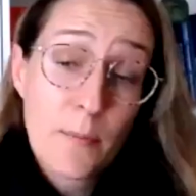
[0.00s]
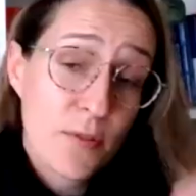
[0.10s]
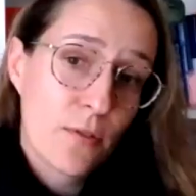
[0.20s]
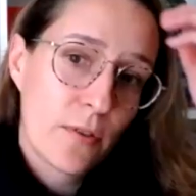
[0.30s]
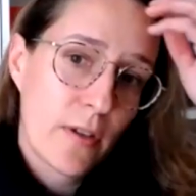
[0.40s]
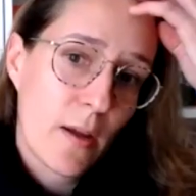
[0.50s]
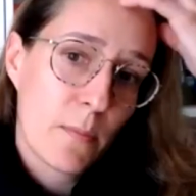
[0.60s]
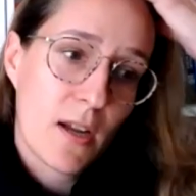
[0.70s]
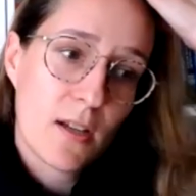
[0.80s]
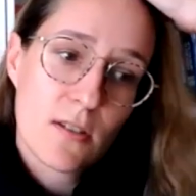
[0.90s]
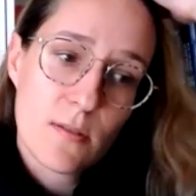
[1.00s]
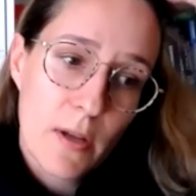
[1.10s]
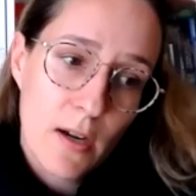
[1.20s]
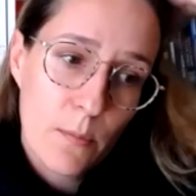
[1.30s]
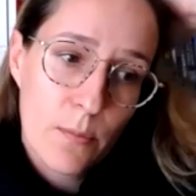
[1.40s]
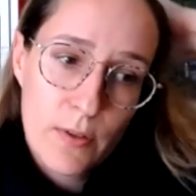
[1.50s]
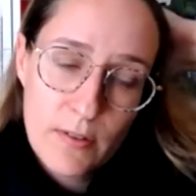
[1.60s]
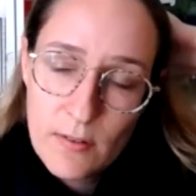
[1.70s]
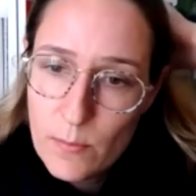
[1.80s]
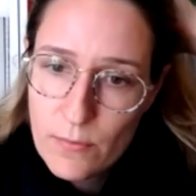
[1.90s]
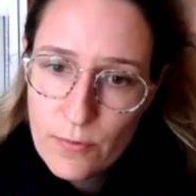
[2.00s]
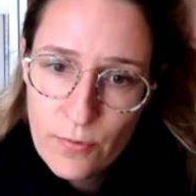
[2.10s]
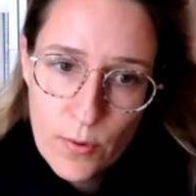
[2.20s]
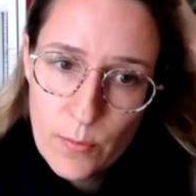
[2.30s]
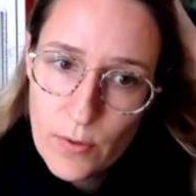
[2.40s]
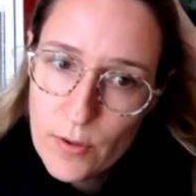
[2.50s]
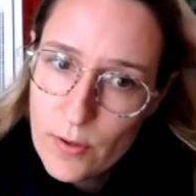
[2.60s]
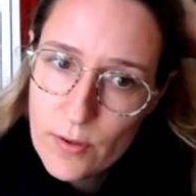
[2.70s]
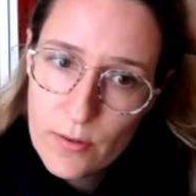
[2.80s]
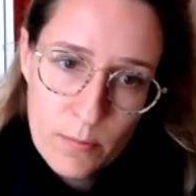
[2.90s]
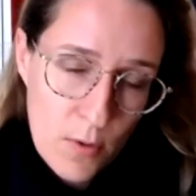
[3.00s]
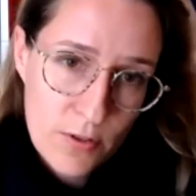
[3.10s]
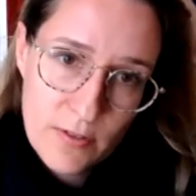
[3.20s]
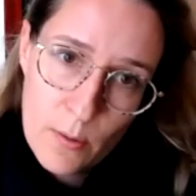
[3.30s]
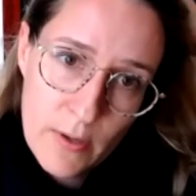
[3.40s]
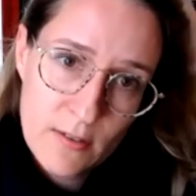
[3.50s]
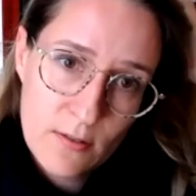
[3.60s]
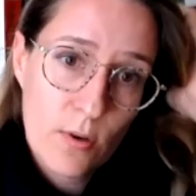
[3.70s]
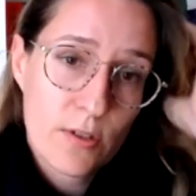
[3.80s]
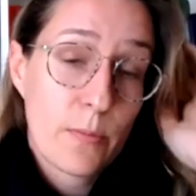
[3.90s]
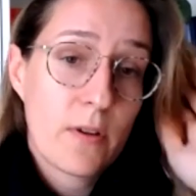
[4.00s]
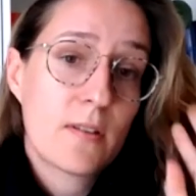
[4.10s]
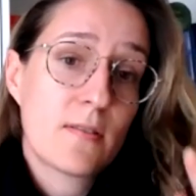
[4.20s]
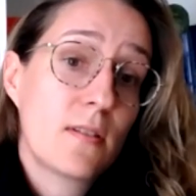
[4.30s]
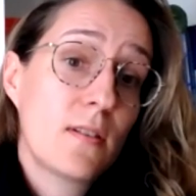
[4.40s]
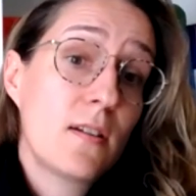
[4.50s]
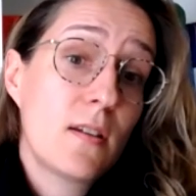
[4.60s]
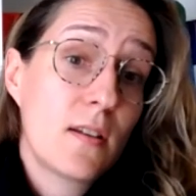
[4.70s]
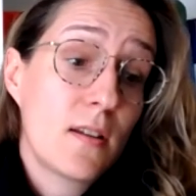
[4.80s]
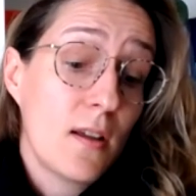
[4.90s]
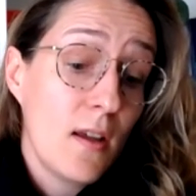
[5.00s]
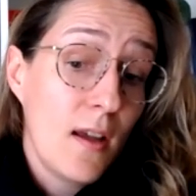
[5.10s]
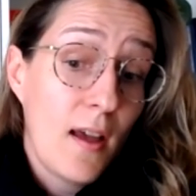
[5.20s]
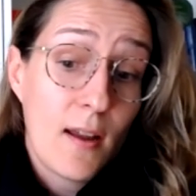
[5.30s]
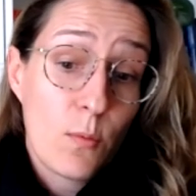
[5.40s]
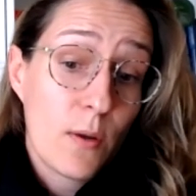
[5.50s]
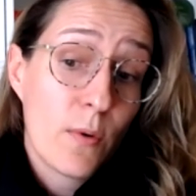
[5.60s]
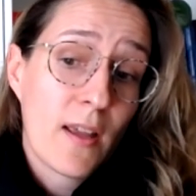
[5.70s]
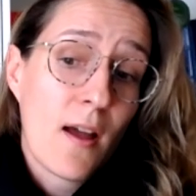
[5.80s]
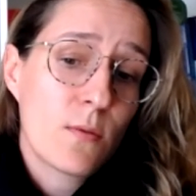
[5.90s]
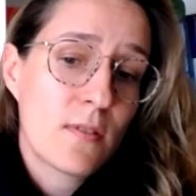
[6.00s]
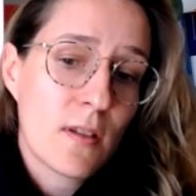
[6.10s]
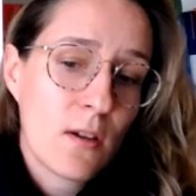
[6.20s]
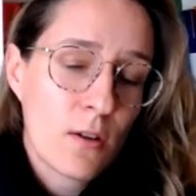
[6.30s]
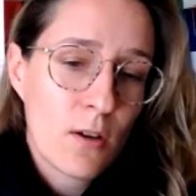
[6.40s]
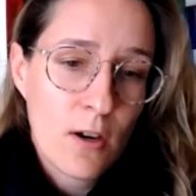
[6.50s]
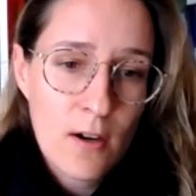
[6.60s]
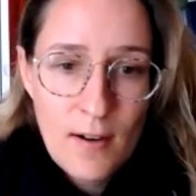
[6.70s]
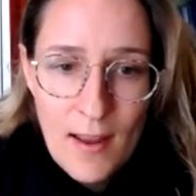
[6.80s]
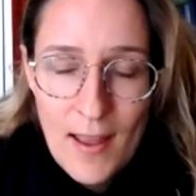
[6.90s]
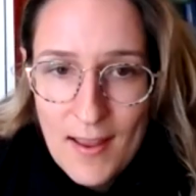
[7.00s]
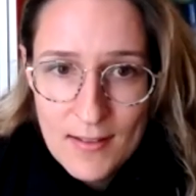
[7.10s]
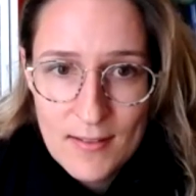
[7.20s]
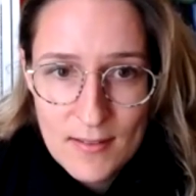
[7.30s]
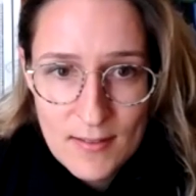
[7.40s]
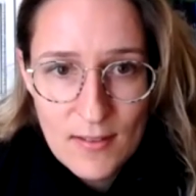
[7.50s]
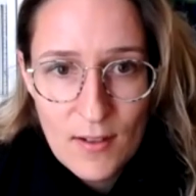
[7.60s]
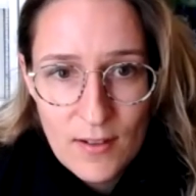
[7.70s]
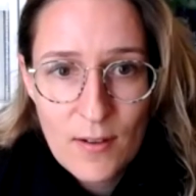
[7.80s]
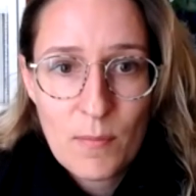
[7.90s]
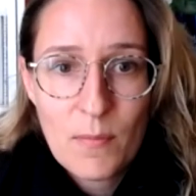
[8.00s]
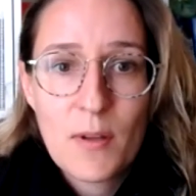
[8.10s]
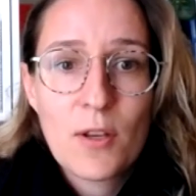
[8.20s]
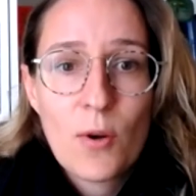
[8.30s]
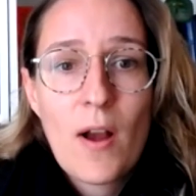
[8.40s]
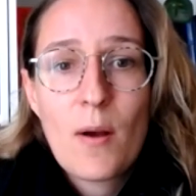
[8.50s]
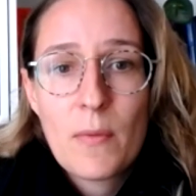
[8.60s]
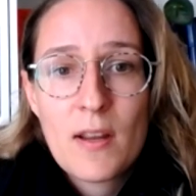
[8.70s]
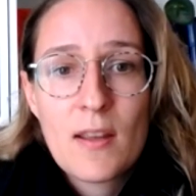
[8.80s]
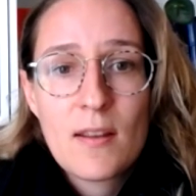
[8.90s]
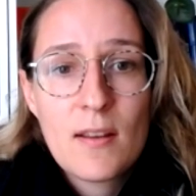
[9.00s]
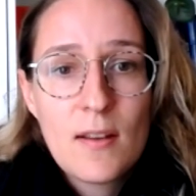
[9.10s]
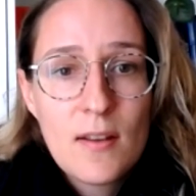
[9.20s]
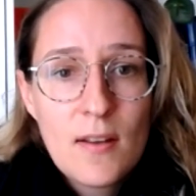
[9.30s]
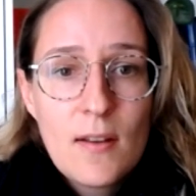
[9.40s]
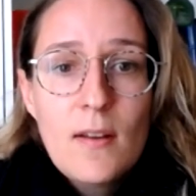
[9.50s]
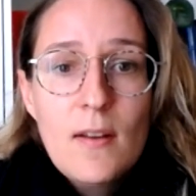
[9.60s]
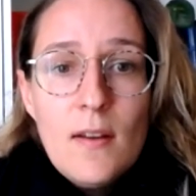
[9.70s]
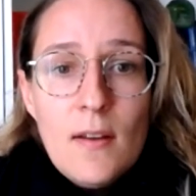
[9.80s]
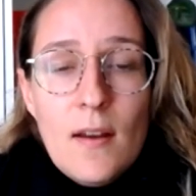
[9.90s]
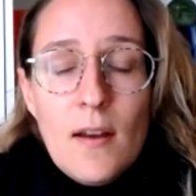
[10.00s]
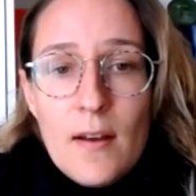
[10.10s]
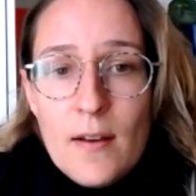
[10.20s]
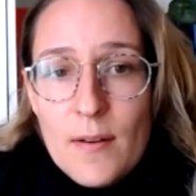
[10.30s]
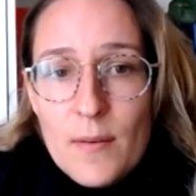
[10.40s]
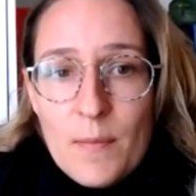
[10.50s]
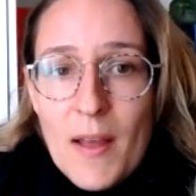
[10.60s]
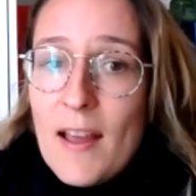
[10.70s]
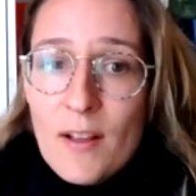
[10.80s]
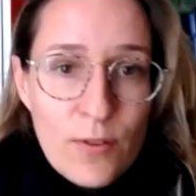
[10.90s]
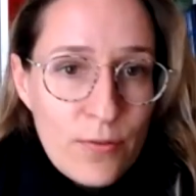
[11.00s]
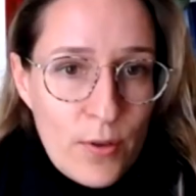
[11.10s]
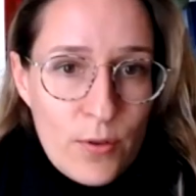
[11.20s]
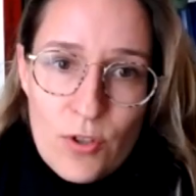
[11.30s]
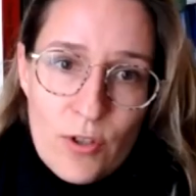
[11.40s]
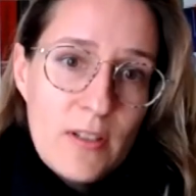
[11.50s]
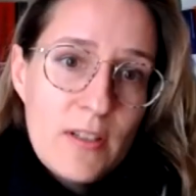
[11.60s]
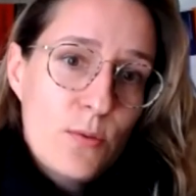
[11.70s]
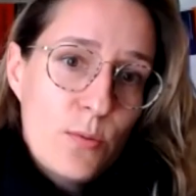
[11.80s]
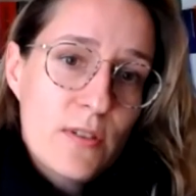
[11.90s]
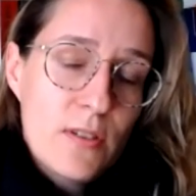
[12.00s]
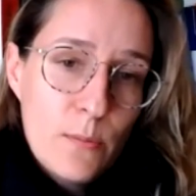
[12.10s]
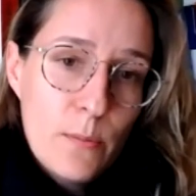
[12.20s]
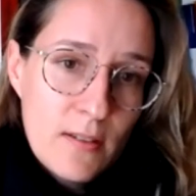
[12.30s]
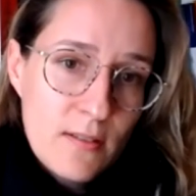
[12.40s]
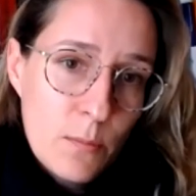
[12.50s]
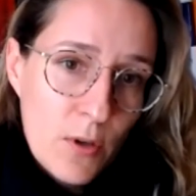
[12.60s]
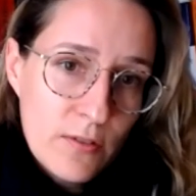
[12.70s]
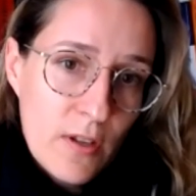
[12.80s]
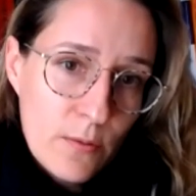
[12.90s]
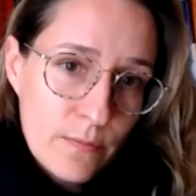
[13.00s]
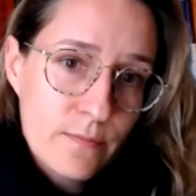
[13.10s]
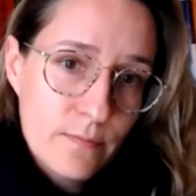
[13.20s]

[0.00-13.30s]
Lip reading: absolutely. I mean, I just met up with some former Moscow-based correspondents in London, and we were counting on our hands, you know, how many Anglophone journalists were still based in Moscow.